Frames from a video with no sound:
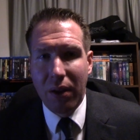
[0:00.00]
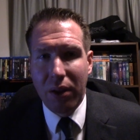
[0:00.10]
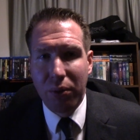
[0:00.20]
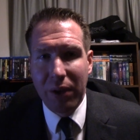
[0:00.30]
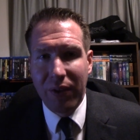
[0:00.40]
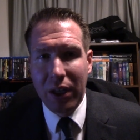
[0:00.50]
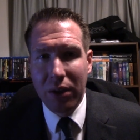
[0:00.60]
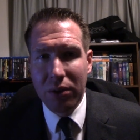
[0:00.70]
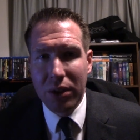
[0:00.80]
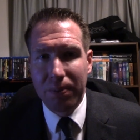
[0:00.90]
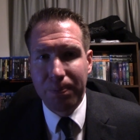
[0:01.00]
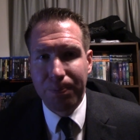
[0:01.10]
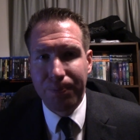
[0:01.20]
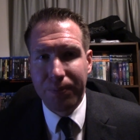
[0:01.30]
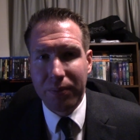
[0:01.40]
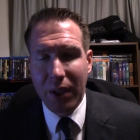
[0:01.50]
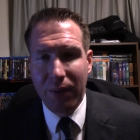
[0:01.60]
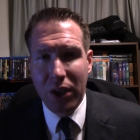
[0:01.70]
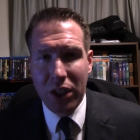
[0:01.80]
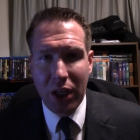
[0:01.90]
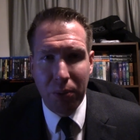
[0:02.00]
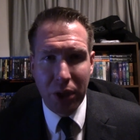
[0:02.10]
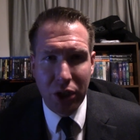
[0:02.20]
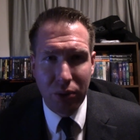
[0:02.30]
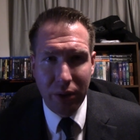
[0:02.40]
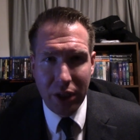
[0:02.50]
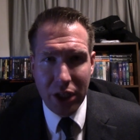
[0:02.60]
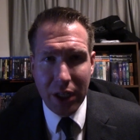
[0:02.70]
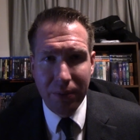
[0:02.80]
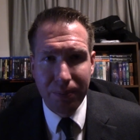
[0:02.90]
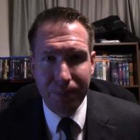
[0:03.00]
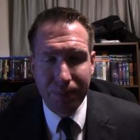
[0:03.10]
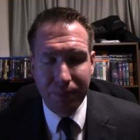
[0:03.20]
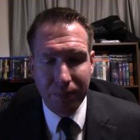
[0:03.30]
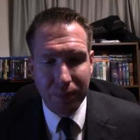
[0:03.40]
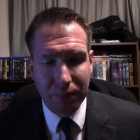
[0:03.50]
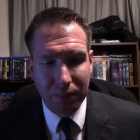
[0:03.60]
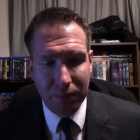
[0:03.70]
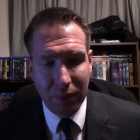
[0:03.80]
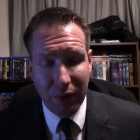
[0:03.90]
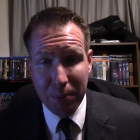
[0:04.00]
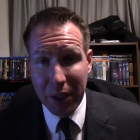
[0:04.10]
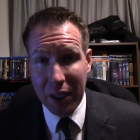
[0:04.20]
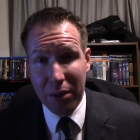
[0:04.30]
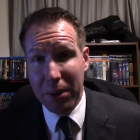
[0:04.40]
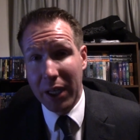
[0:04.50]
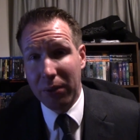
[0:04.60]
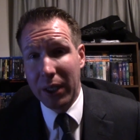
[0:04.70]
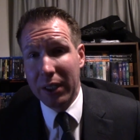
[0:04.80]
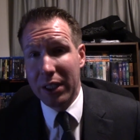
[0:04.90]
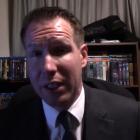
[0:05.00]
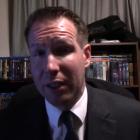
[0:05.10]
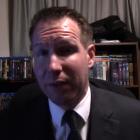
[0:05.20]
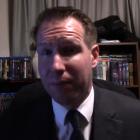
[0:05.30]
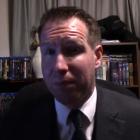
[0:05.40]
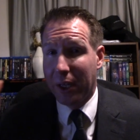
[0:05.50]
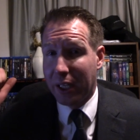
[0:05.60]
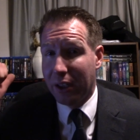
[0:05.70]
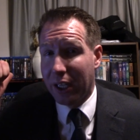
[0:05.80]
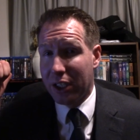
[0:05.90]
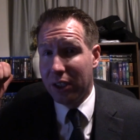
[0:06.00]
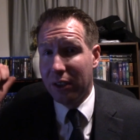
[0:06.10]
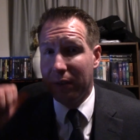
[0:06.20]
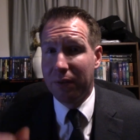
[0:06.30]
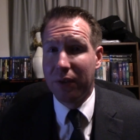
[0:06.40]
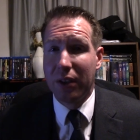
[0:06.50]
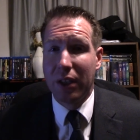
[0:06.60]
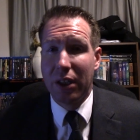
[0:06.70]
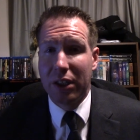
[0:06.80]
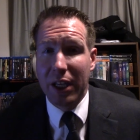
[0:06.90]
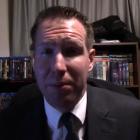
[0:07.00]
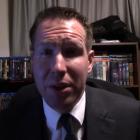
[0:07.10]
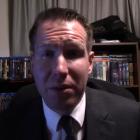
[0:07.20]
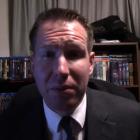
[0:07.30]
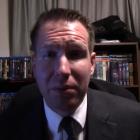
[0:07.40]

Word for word: three videos for the John Wick trilogy, with it being in the background instead of my collection of entertainment.